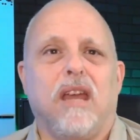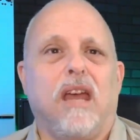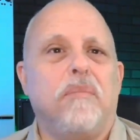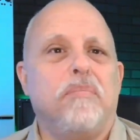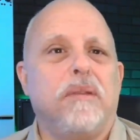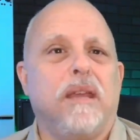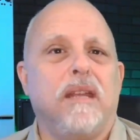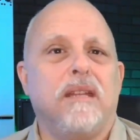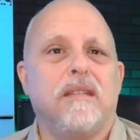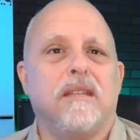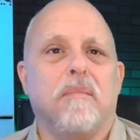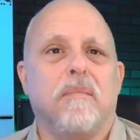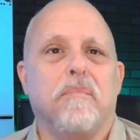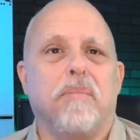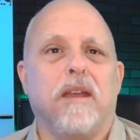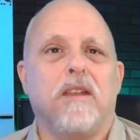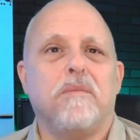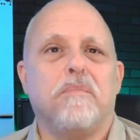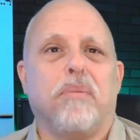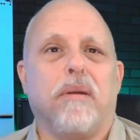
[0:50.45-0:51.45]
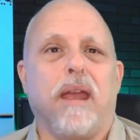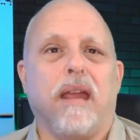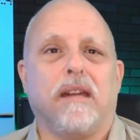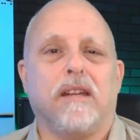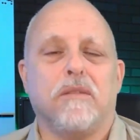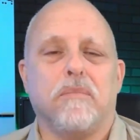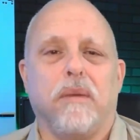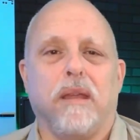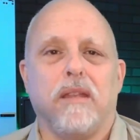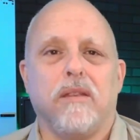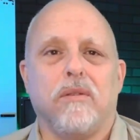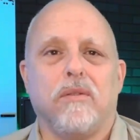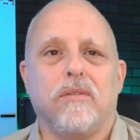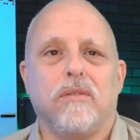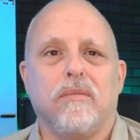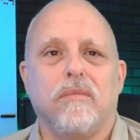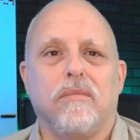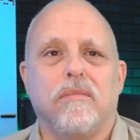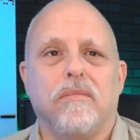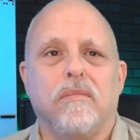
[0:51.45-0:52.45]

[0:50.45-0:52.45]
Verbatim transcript: to updates to best practice manuals.